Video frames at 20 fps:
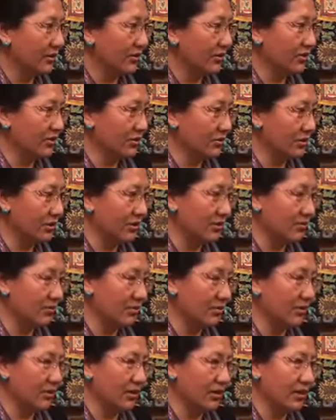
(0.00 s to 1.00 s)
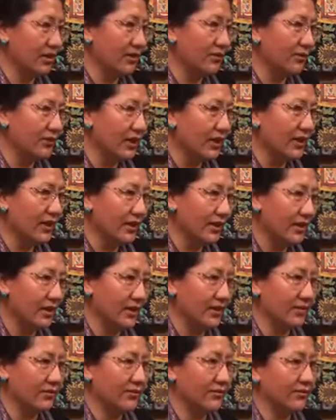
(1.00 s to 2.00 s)
So simply, if I
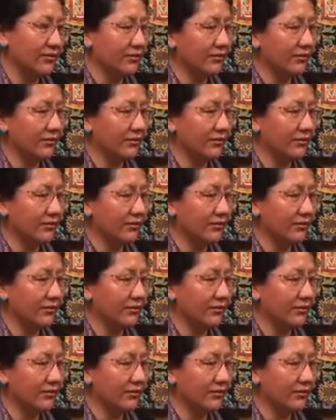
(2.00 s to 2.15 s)
have